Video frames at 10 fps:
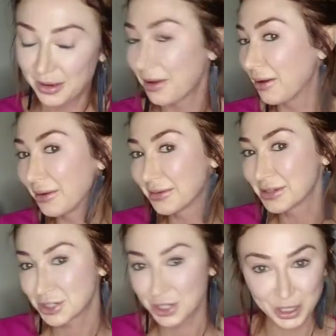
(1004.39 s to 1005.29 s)
Oh,
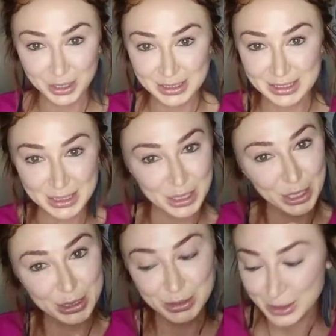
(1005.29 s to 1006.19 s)
shucks.
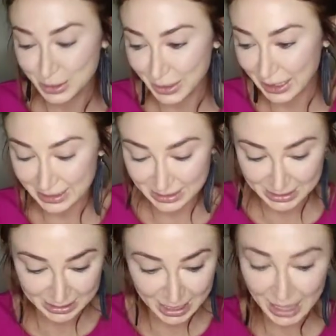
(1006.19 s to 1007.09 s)
You're too sweet.
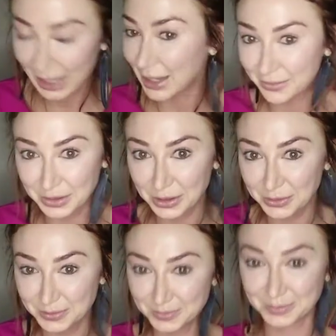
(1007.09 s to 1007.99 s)
I love you.